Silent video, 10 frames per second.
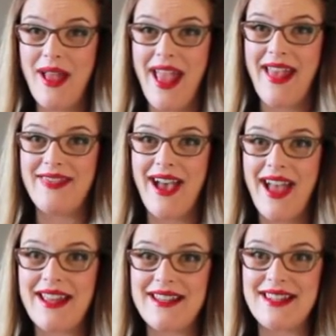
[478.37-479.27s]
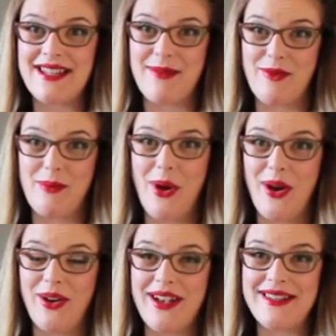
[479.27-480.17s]
and that is the type of
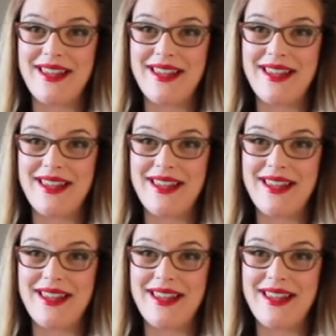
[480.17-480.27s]
progress